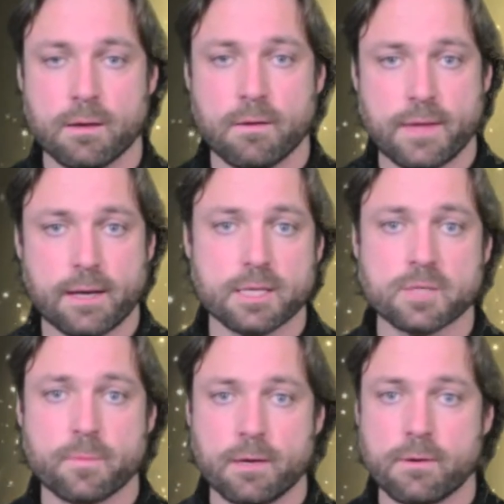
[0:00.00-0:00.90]
of that
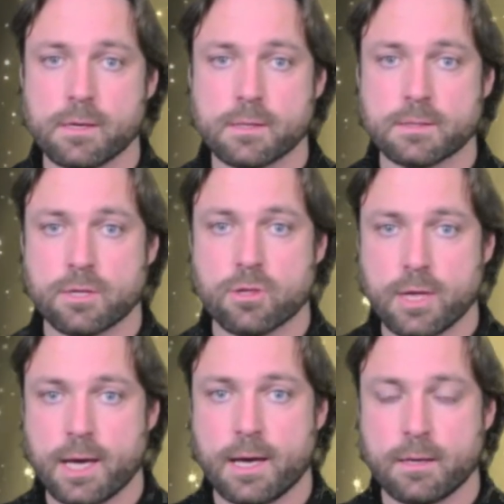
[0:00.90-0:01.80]
experience, this
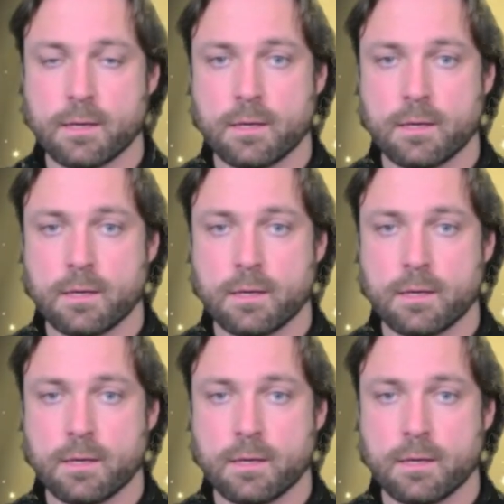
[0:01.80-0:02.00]
shared